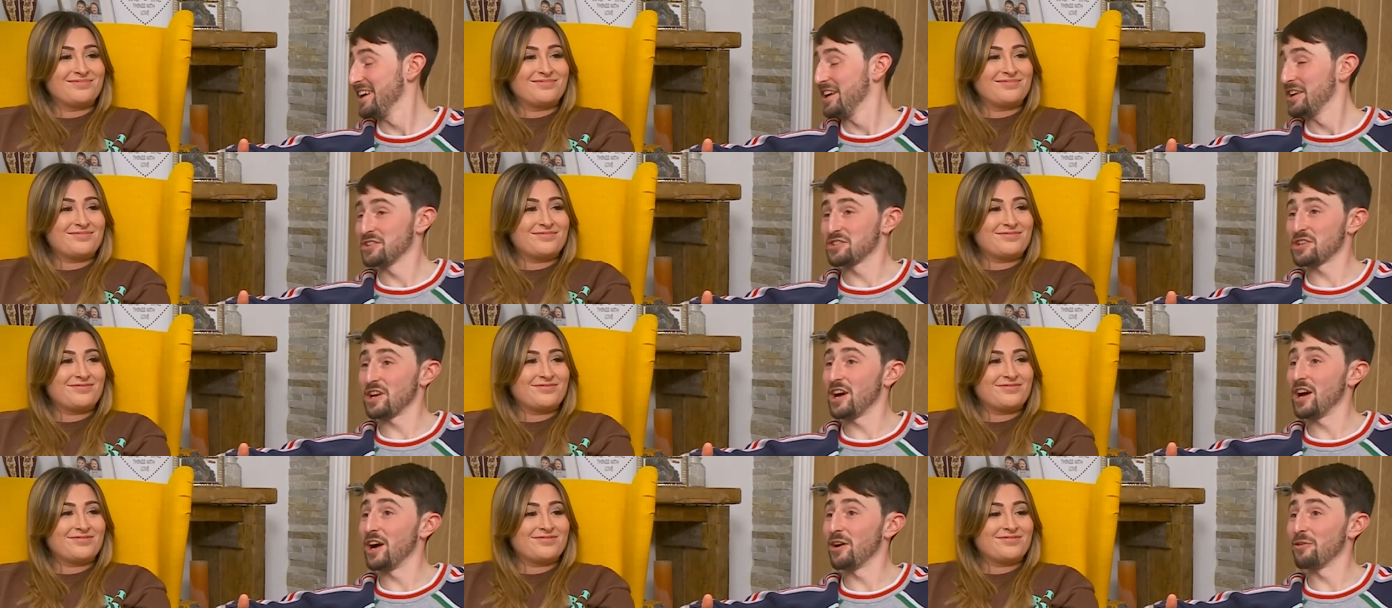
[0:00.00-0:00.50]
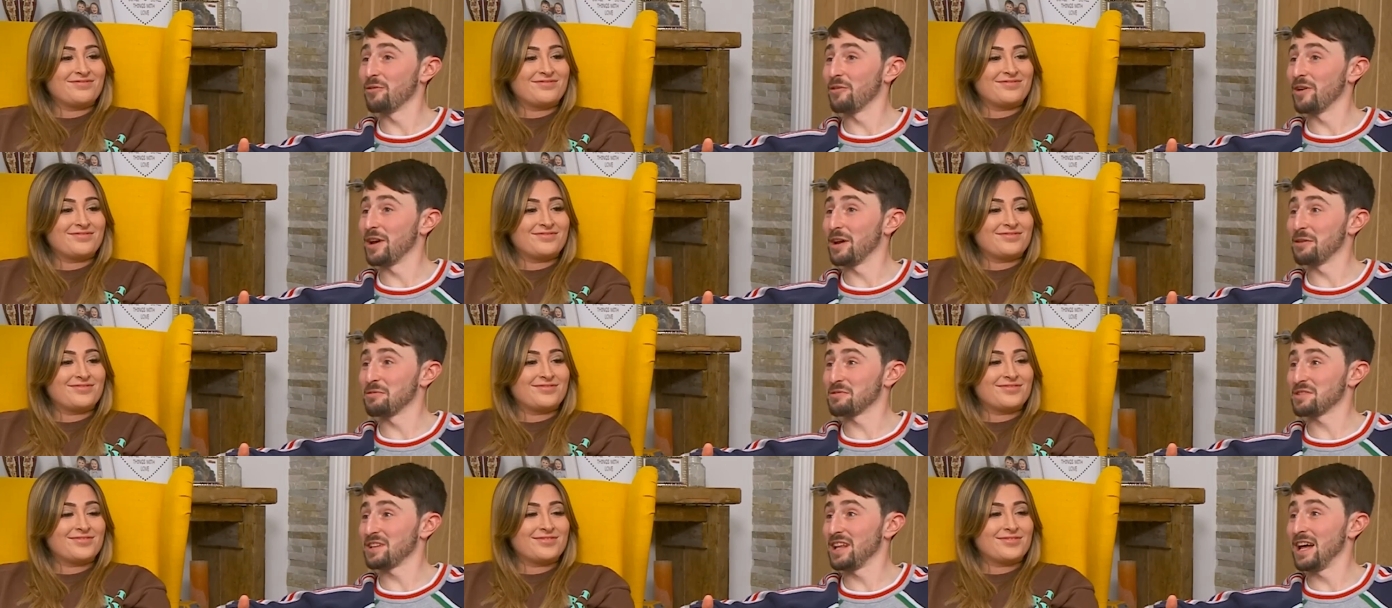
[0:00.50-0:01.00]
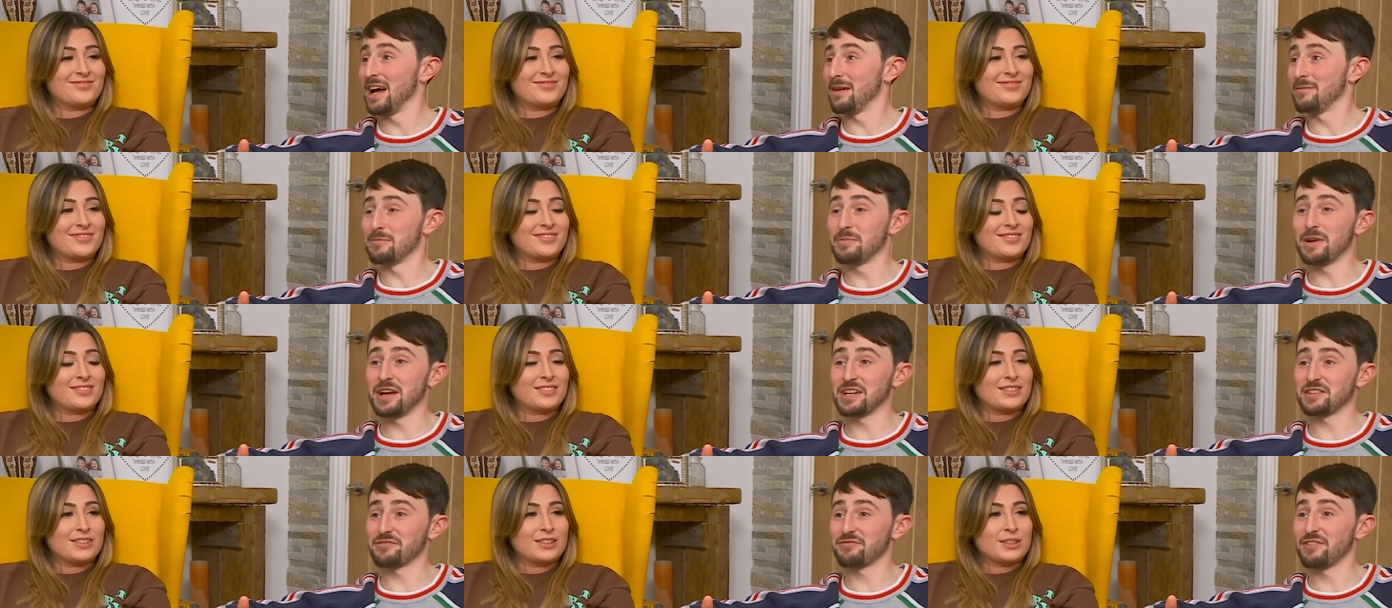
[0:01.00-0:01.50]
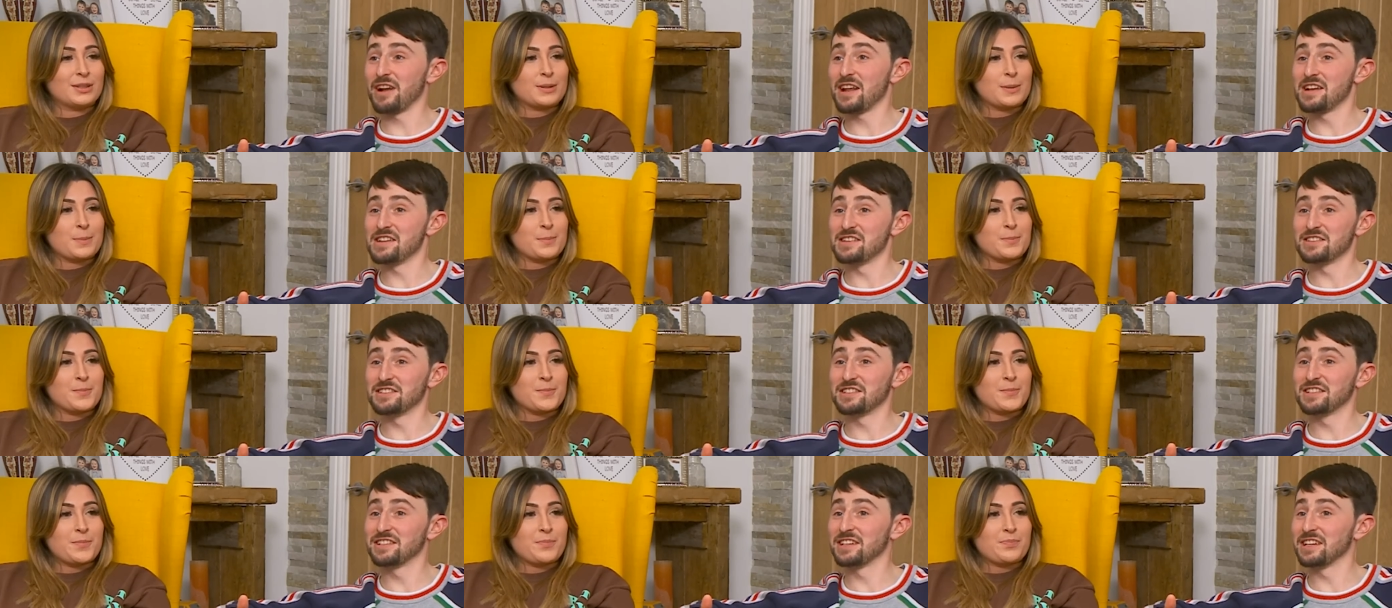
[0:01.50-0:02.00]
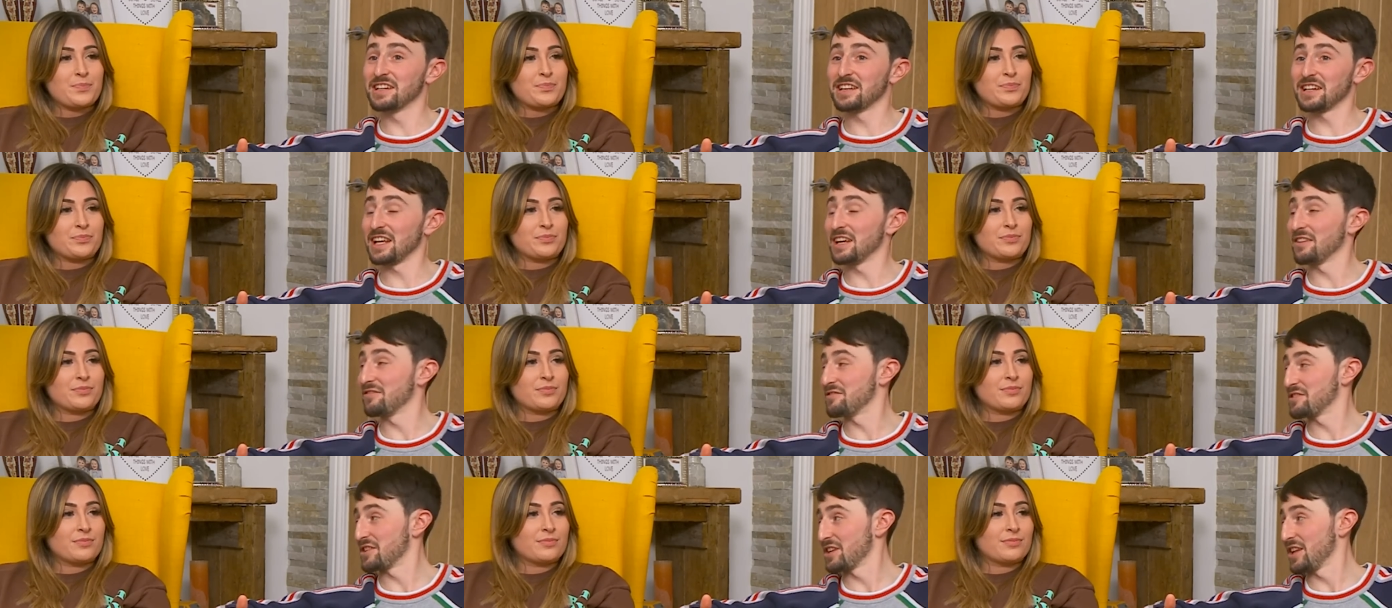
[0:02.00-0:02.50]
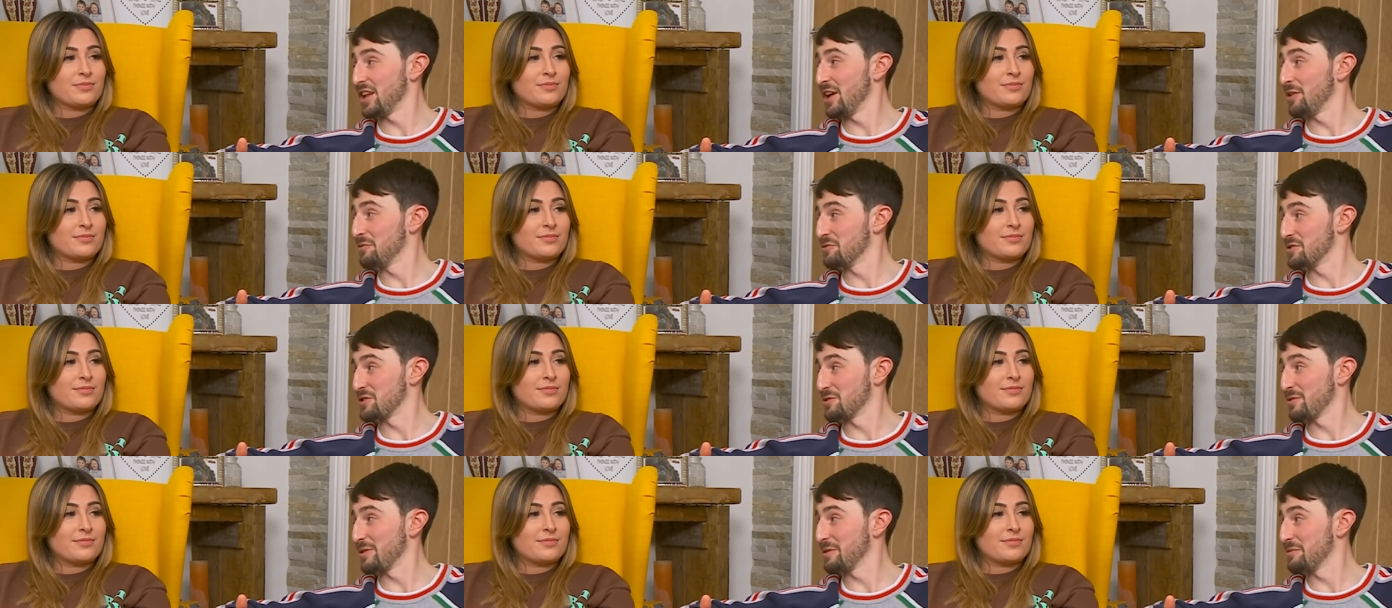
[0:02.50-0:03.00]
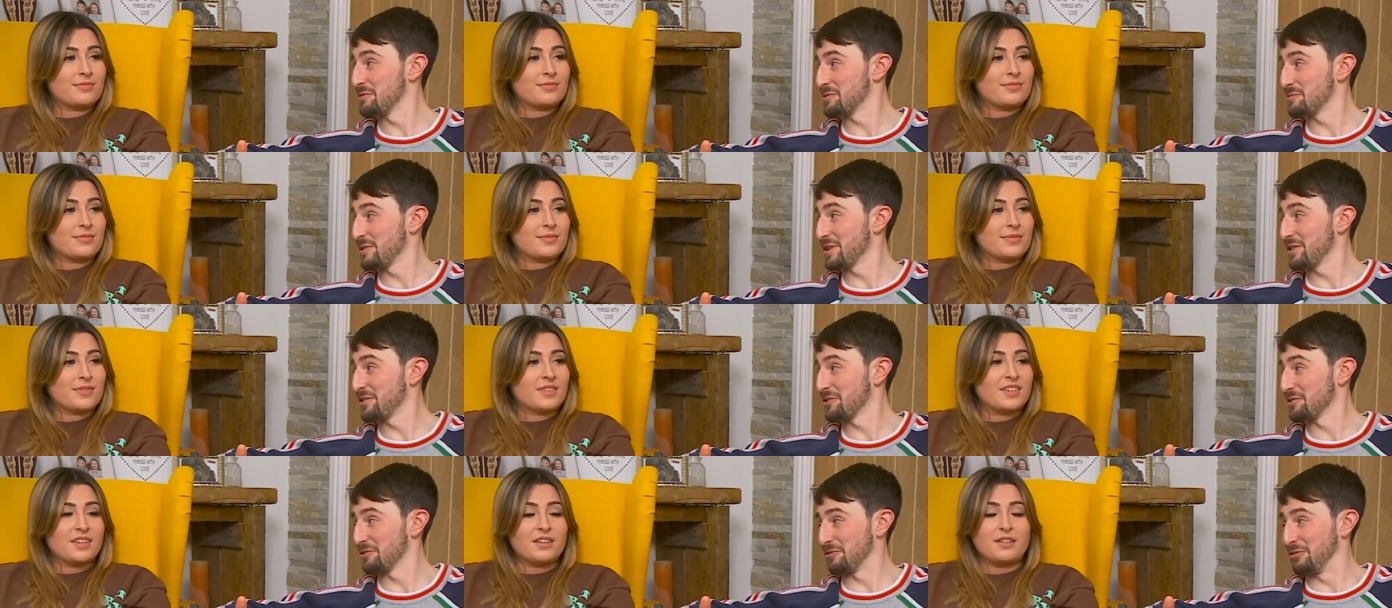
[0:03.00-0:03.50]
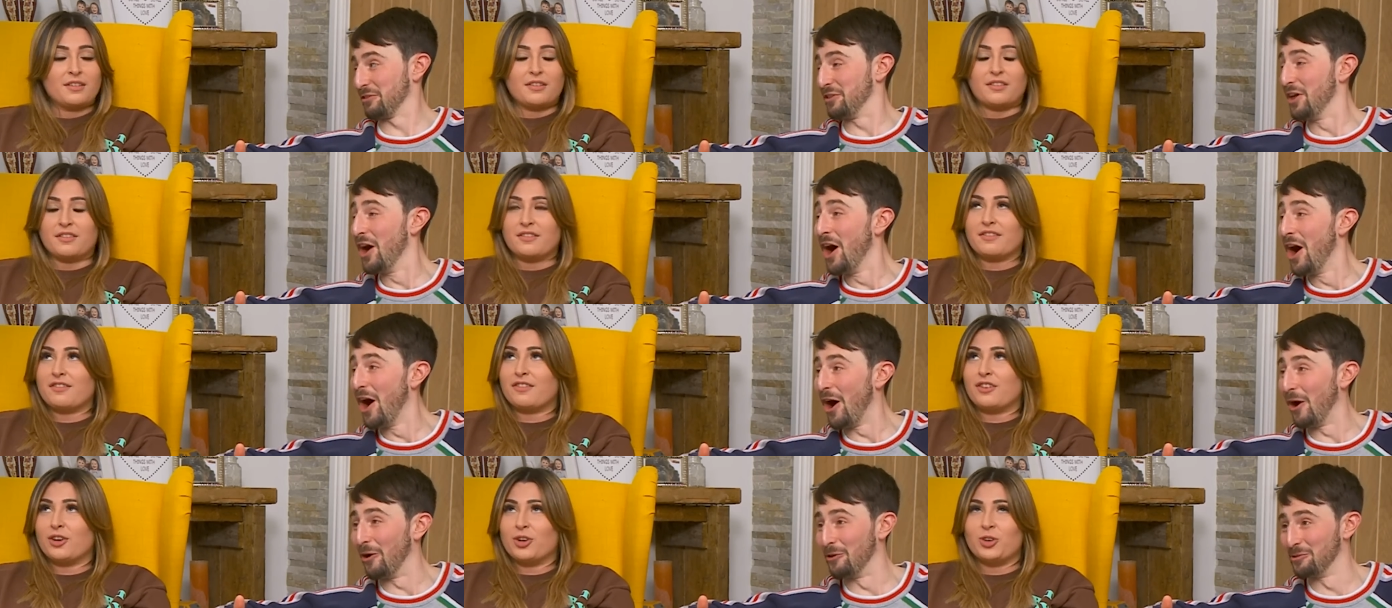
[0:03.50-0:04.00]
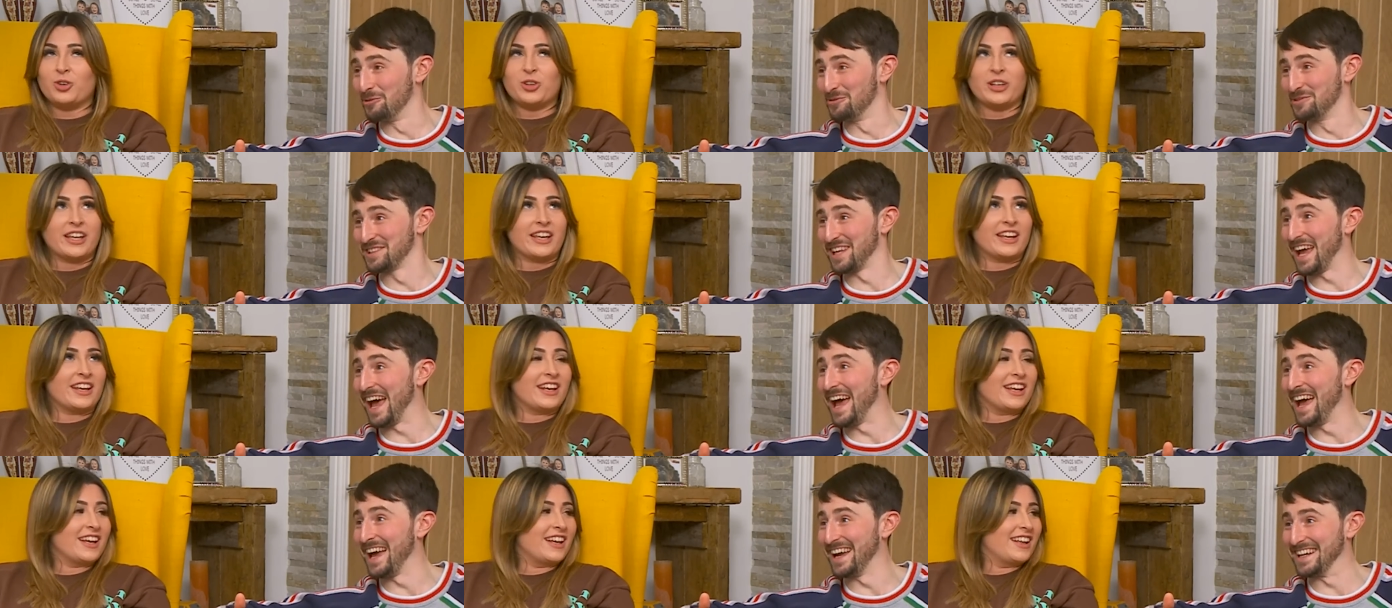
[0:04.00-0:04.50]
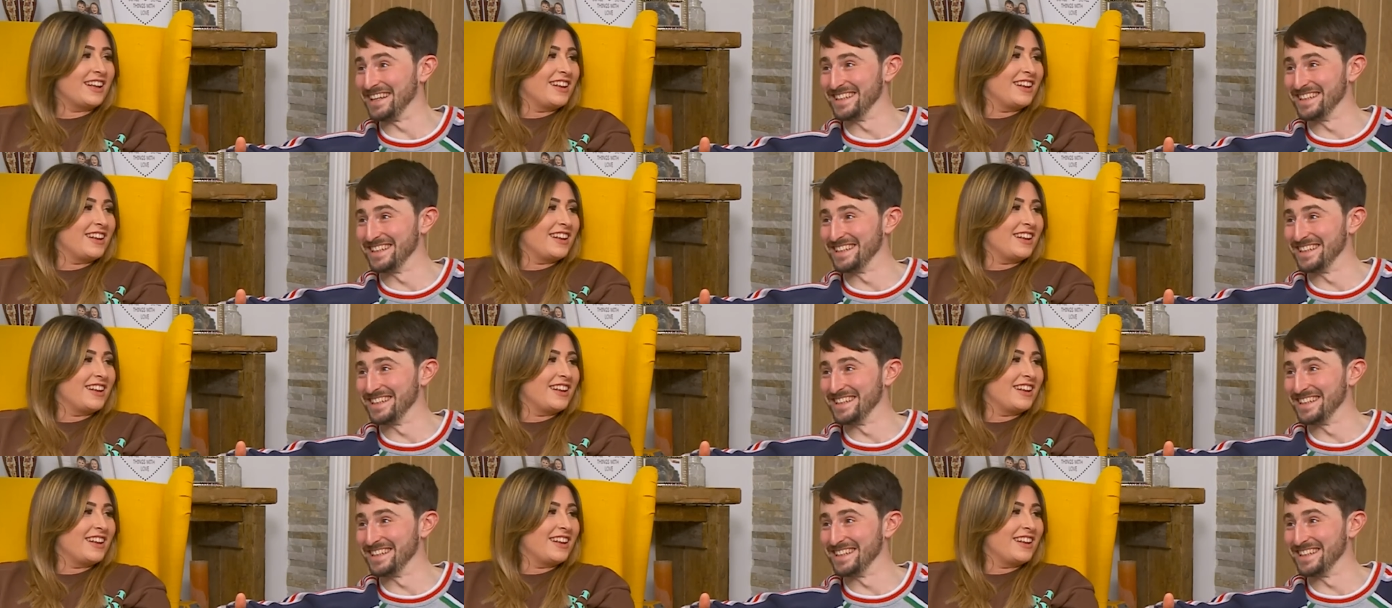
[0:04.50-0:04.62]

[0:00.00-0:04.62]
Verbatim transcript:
Speaker 1: So he was like my best friend, didn't leave us alone, so he was with us for the whole day.